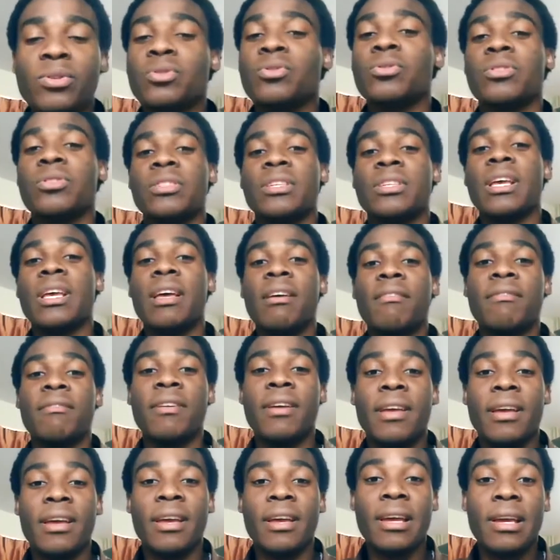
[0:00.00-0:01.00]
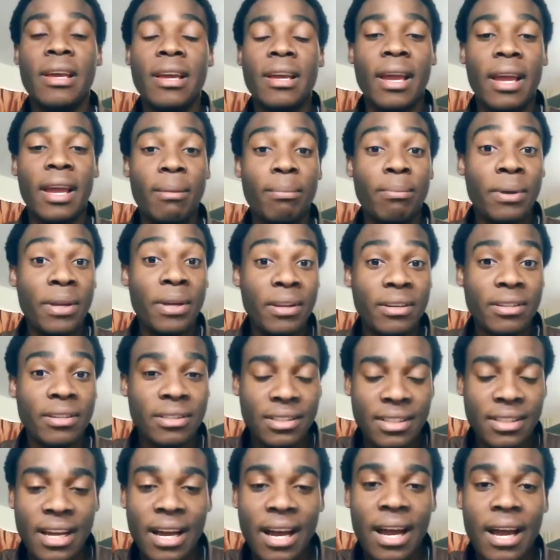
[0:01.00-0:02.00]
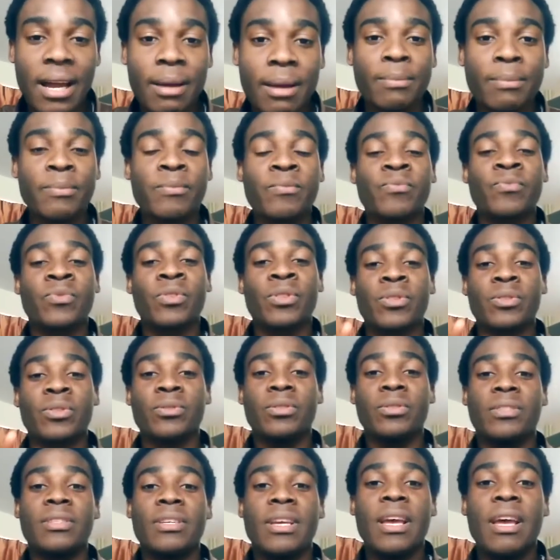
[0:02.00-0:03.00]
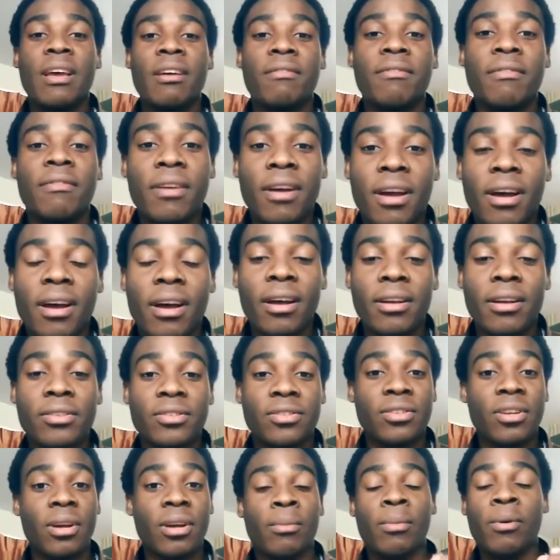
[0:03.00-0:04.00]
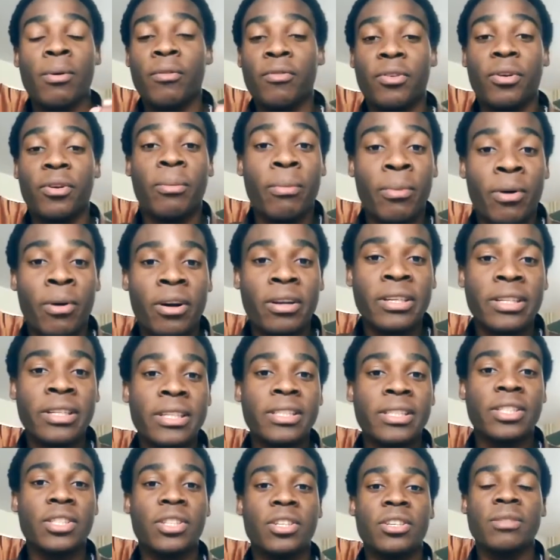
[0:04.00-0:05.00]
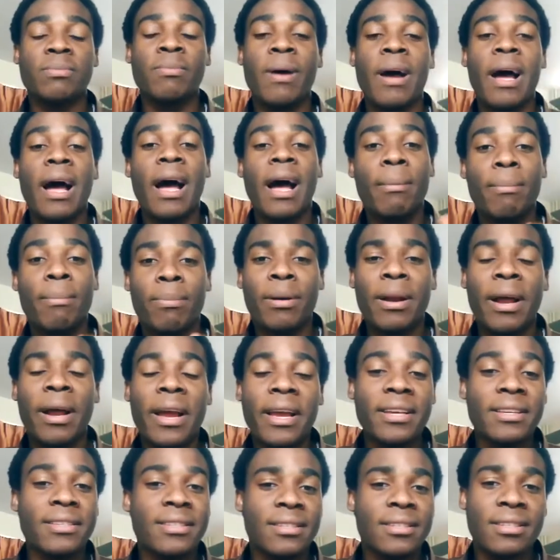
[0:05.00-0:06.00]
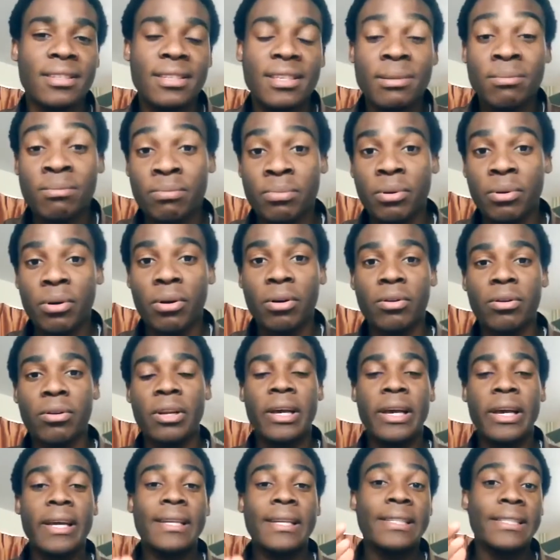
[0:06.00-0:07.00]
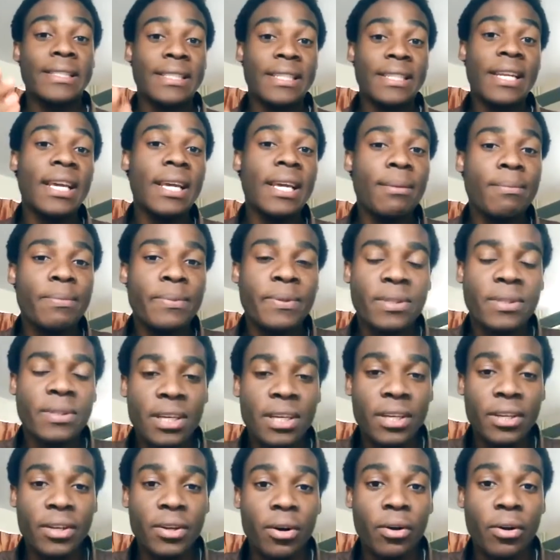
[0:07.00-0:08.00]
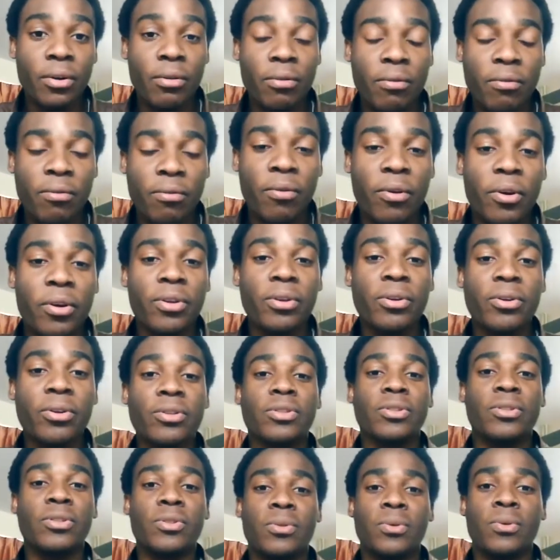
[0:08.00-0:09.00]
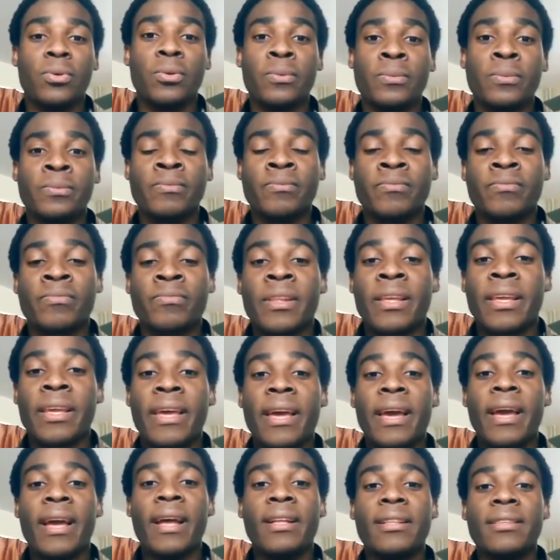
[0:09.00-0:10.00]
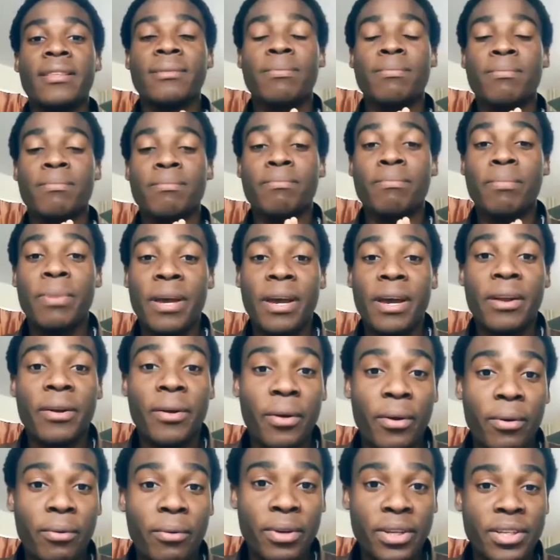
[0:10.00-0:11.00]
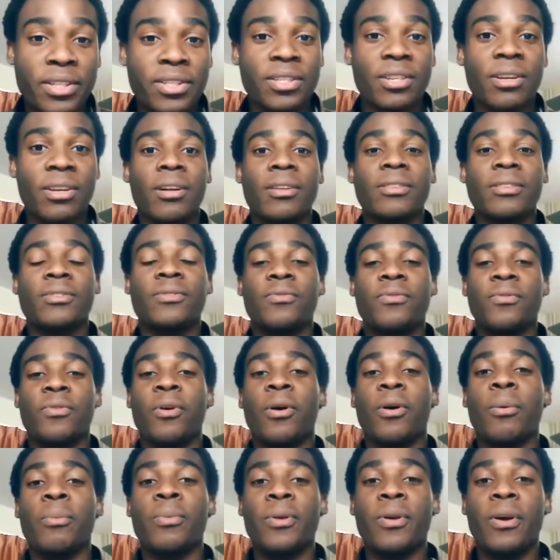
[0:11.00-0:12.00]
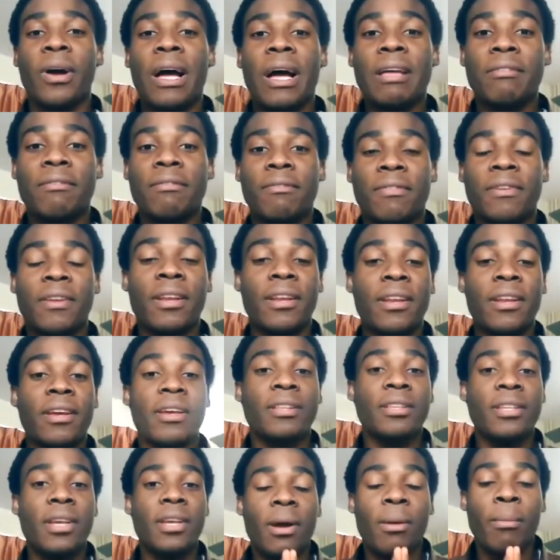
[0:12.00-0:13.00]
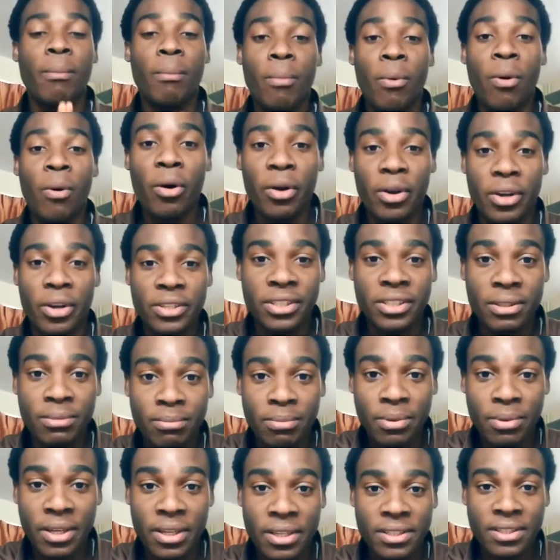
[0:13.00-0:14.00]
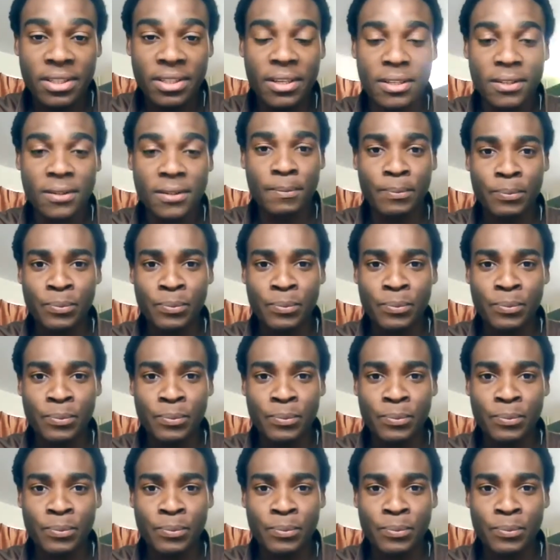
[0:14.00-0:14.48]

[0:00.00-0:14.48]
to save a bit of time, to save some of your money just by applying simple tips in order for you to get better results from your affiliate marketing business.